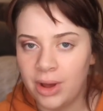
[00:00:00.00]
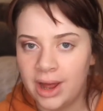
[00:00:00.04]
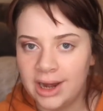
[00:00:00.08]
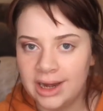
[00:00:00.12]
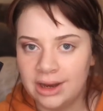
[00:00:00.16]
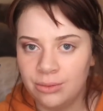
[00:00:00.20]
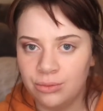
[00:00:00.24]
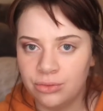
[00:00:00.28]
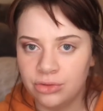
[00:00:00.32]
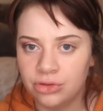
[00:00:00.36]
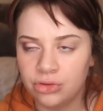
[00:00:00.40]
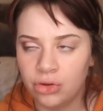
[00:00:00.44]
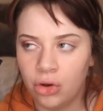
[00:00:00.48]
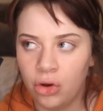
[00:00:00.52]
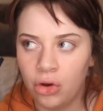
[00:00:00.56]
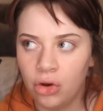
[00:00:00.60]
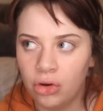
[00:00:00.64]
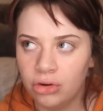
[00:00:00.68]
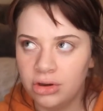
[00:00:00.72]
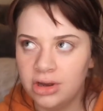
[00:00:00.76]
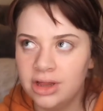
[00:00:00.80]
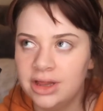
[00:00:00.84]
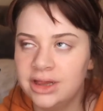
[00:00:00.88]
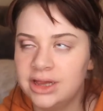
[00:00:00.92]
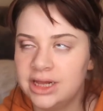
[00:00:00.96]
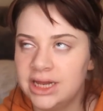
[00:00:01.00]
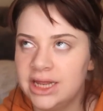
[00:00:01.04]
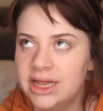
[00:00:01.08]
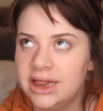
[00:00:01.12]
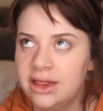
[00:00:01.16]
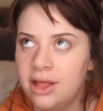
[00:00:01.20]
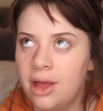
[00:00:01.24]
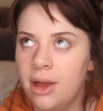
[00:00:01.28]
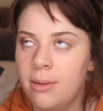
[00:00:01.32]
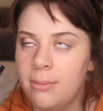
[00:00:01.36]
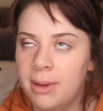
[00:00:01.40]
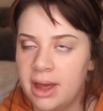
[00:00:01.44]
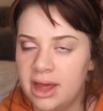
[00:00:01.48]
and it was honestly
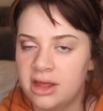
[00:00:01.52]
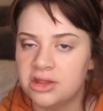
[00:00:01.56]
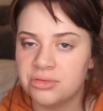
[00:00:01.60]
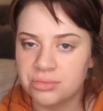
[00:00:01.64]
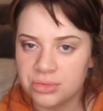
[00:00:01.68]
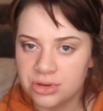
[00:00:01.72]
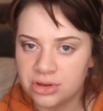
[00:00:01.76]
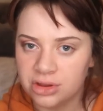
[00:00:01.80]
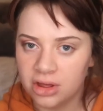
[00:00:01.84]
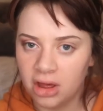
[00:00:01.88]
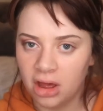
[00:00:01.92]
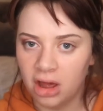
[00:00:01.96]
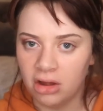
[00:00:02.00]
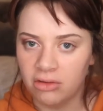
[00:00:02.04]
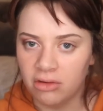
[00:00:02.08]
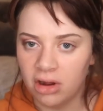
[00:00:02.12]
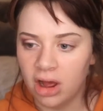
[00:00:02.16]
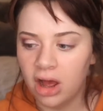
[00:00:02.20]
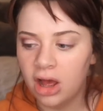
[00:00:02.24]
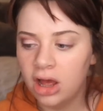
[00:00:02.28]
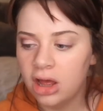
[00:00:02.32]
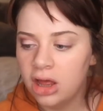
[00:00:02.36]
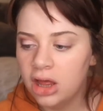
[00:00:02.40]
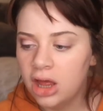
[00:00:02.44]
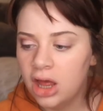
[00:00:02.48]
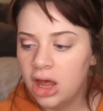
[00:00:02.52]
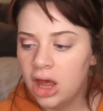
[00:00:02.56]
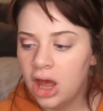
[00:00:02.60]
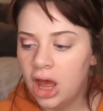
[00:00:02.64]
the best mascara.